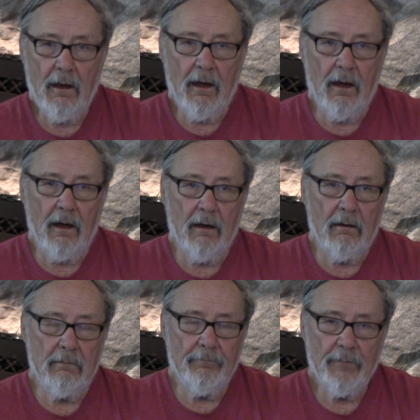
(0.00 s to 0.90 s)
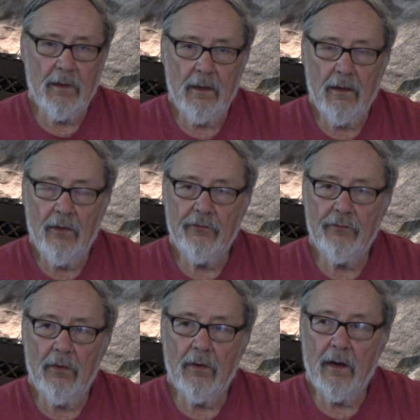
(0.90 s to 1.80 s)

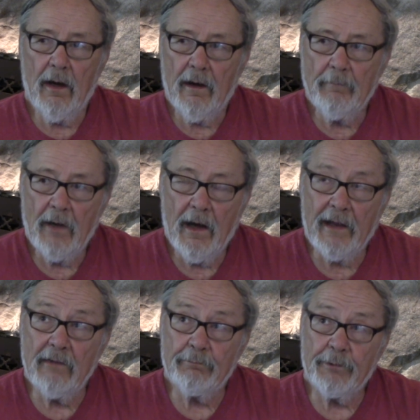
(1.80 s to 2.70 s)
I